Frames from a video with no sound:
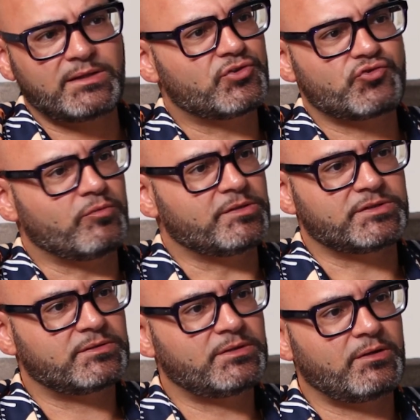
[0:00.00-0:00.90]
different
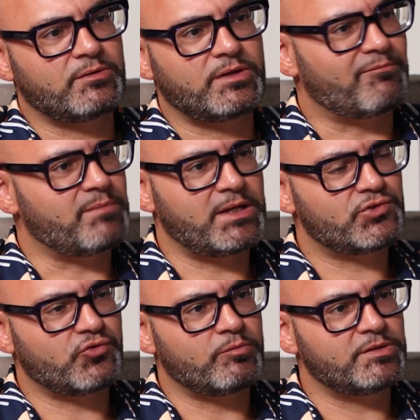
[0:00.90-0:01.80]
traumas. You know, you can have mini
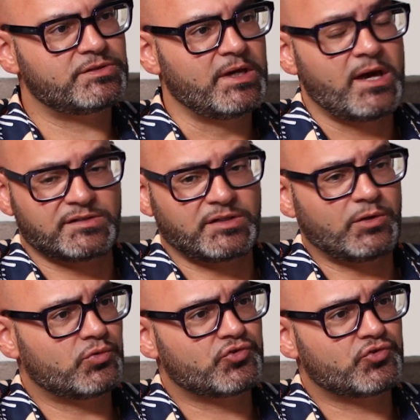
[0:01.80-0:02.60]
traumas, a single